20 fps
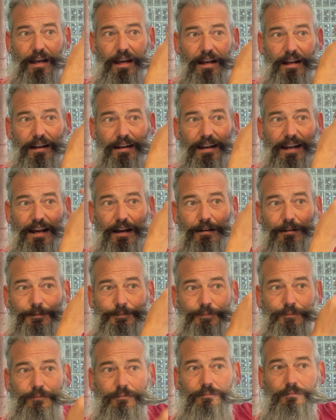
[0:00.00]
Now,
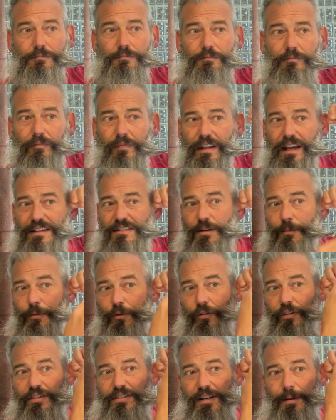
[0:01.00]
as I
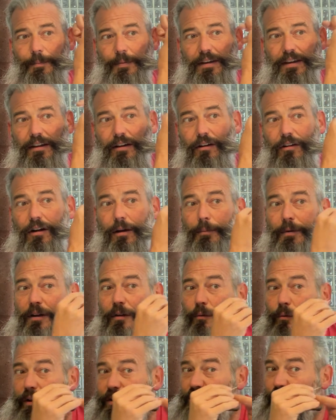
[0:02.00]
pull this up here, I'm gonna
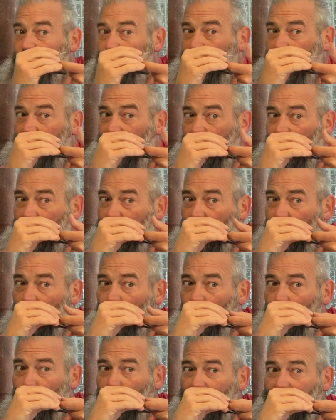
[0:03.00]
reach around,
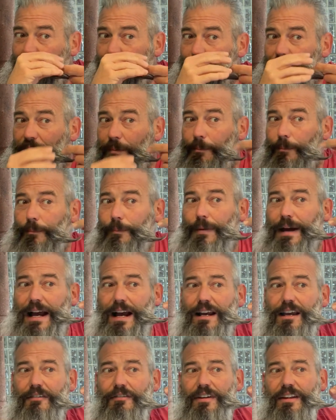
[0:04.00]
grab the
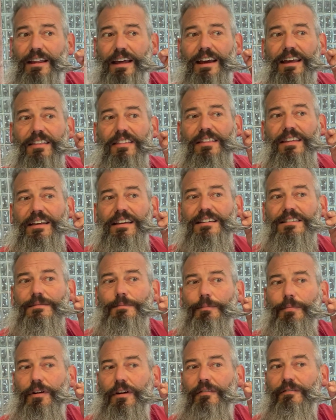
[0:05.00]
back of it like this,
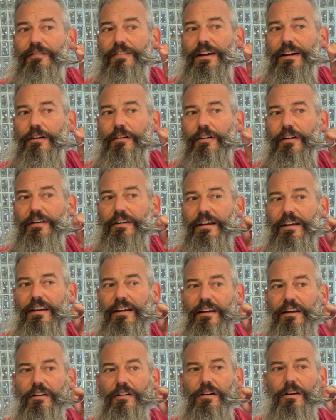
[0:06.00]
put a finger in
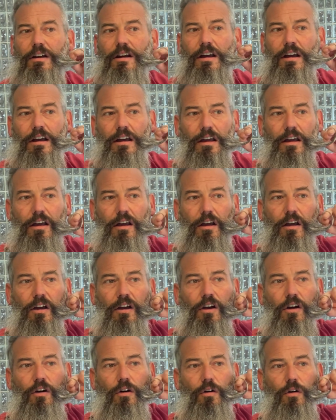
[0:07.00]
here,
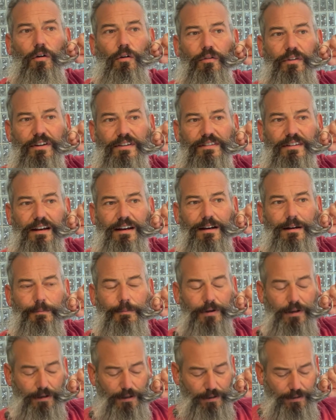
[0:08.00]
hold this up,
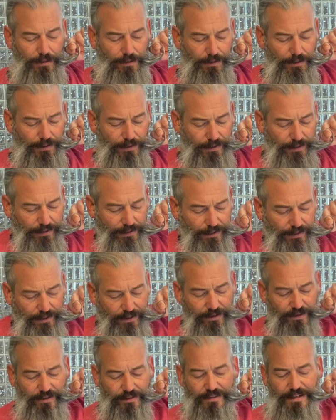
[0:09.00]

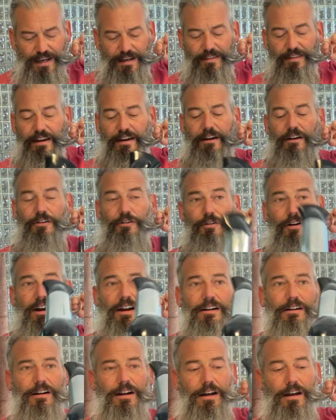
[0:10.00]
take the hair
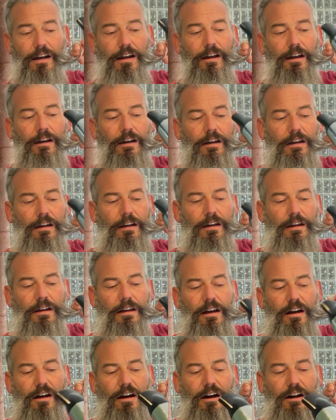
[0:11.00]
dryer
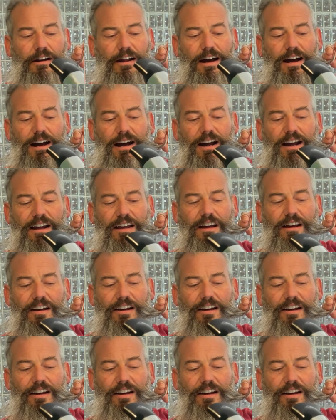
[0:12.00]
on hot,